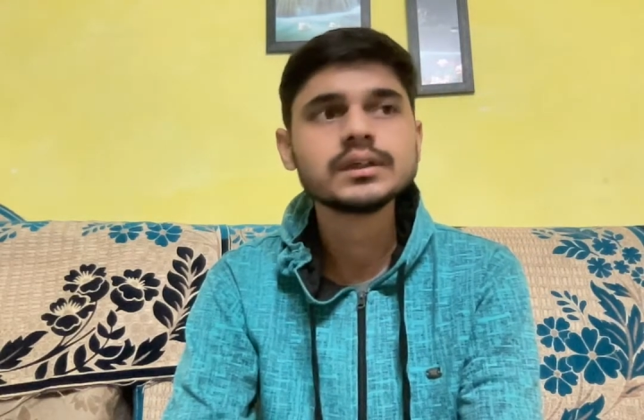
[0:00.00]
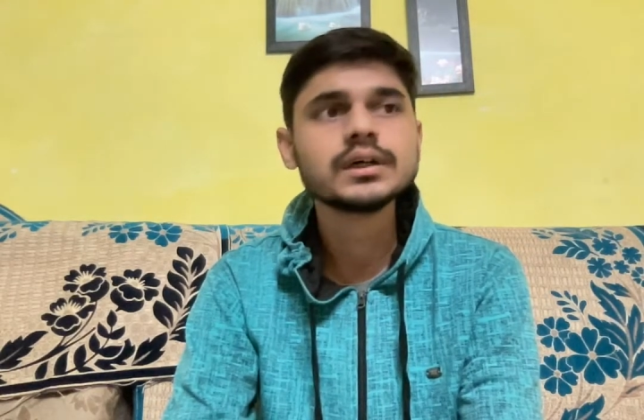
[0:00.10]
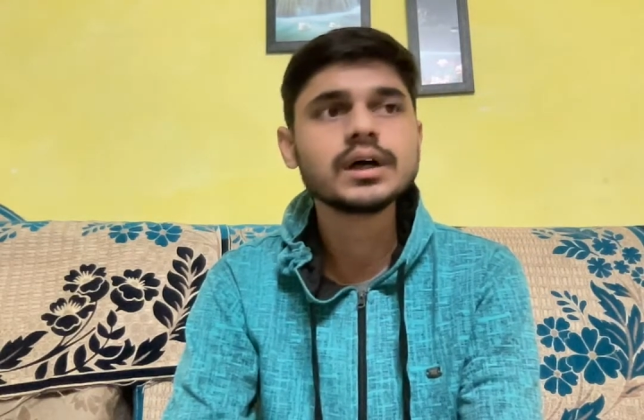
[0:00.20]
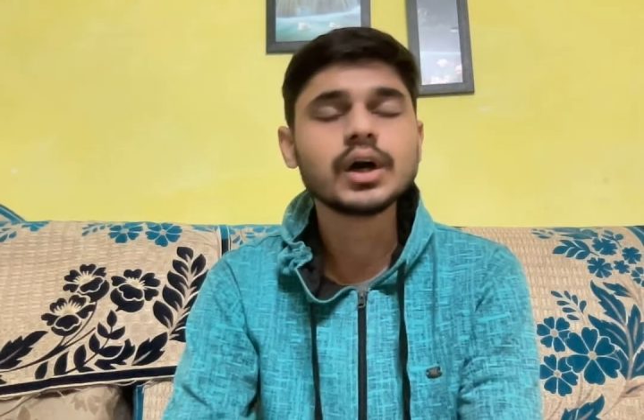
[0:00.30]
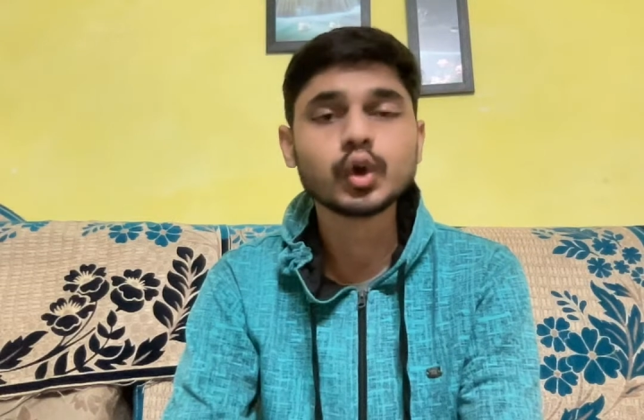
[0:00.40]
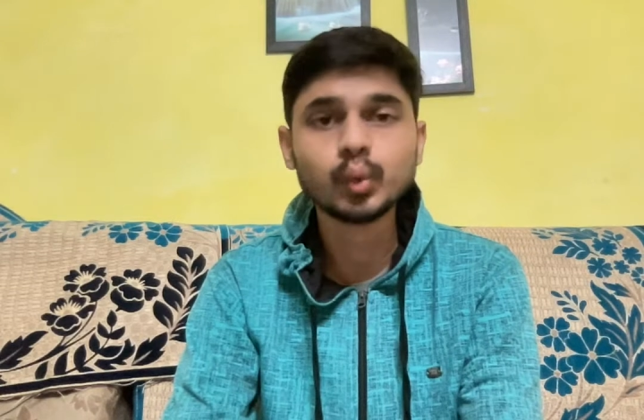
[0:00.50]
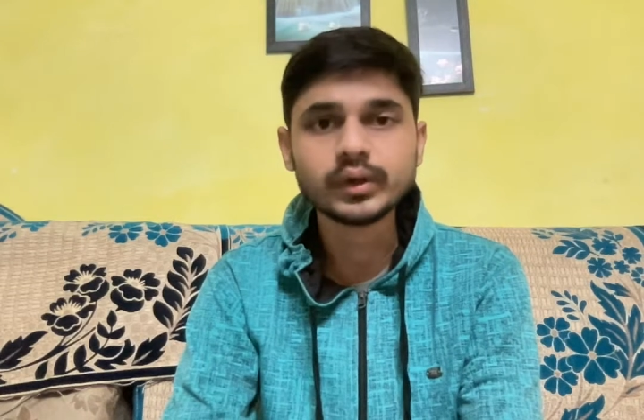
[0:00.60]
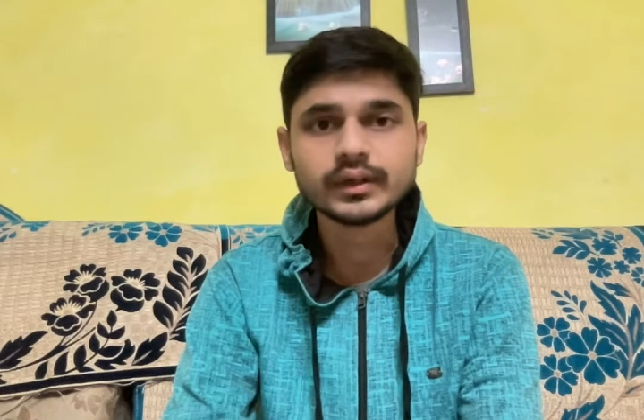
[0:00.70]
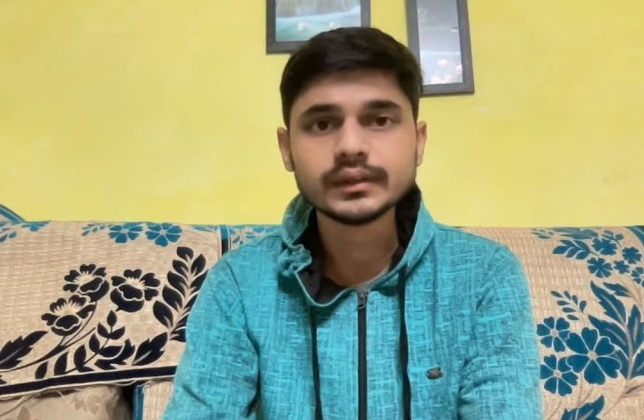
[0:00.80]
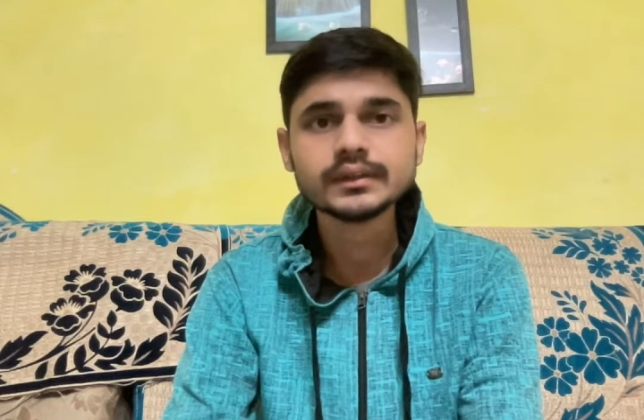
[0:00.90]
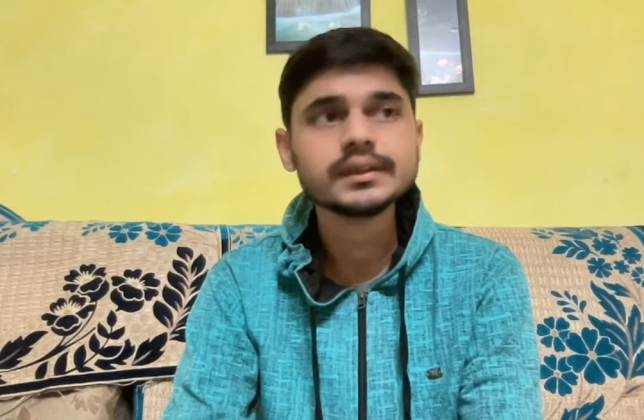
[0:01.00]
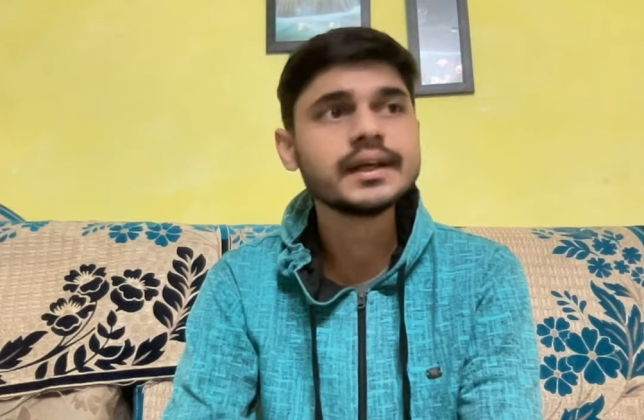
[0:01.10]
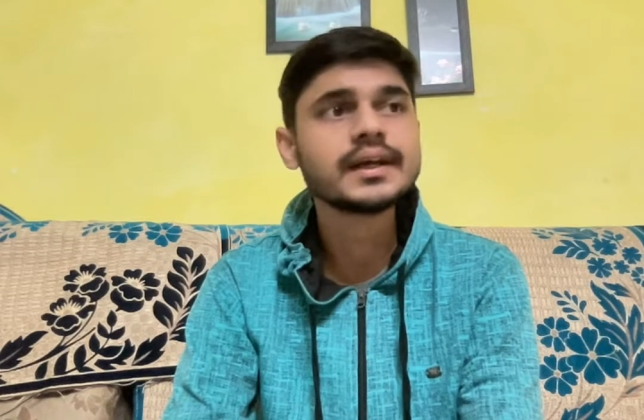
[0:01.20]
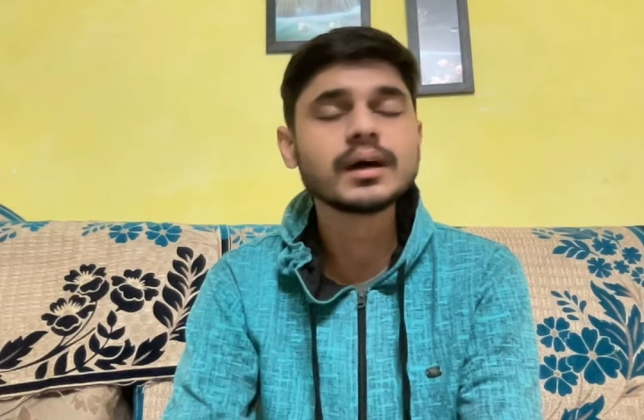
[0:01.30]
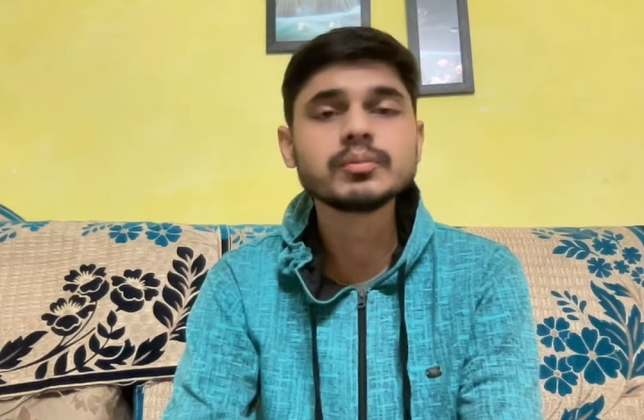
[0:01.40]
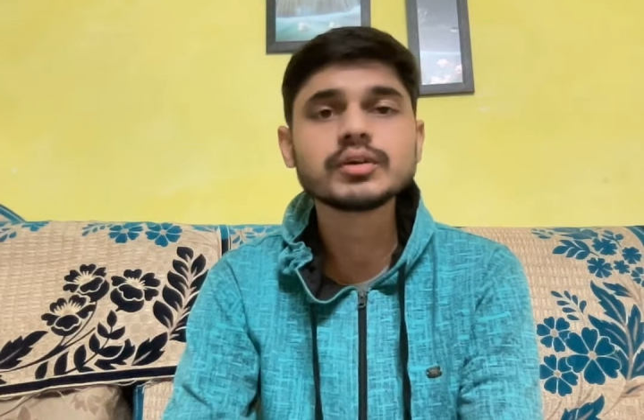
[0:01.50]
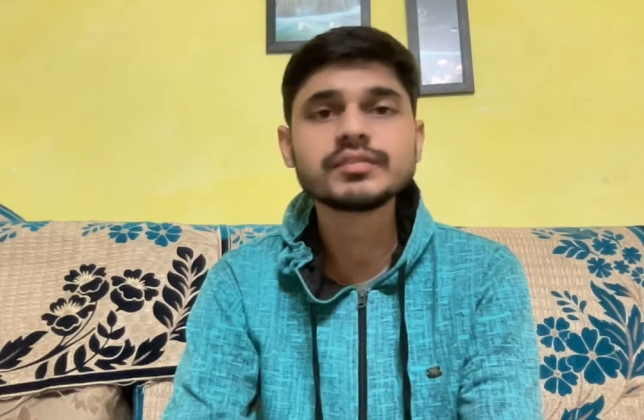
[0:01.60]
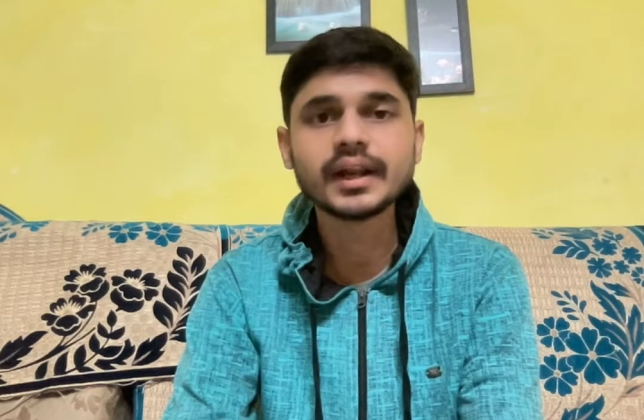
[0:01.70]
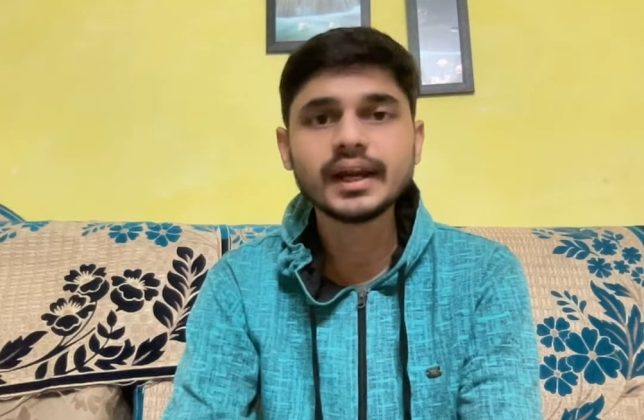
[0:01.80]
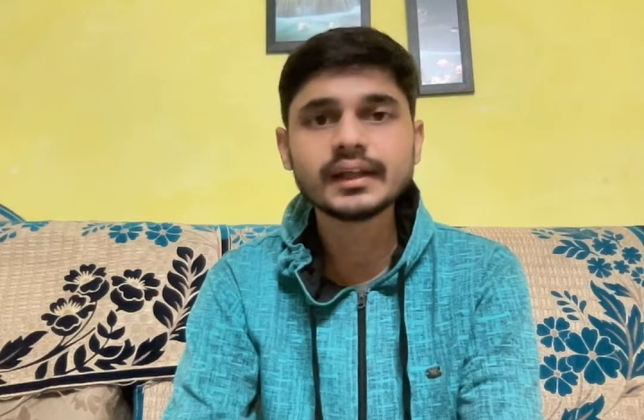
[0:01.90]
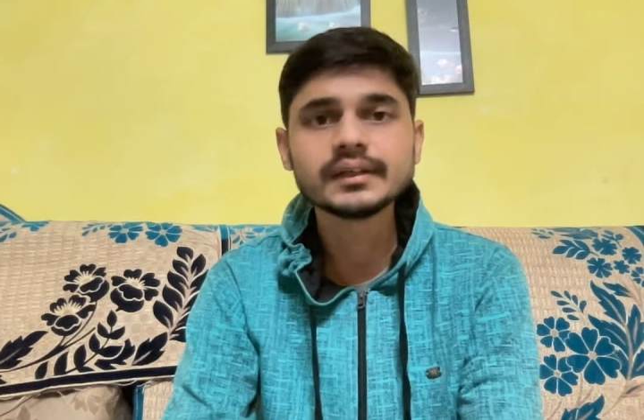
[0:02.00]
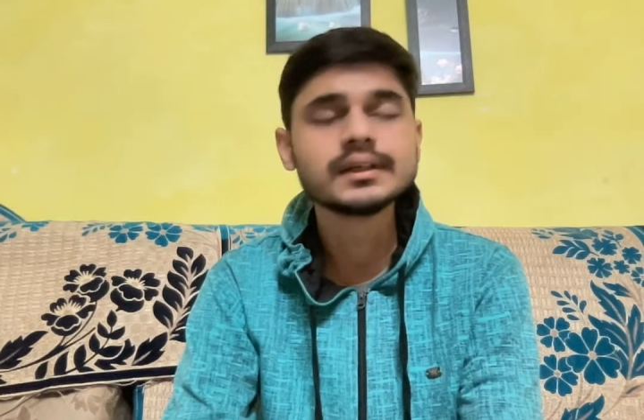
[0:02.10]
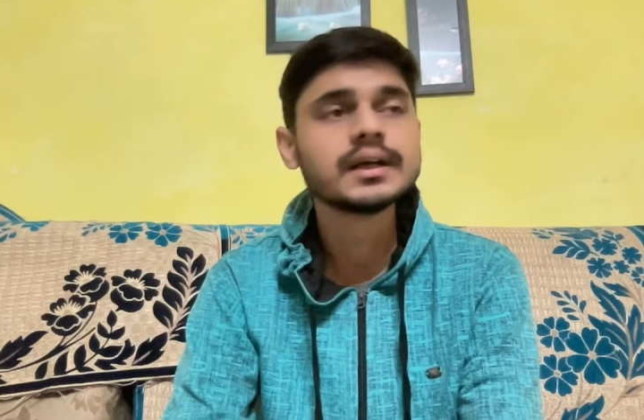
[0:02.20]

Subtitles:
route in terms of trade,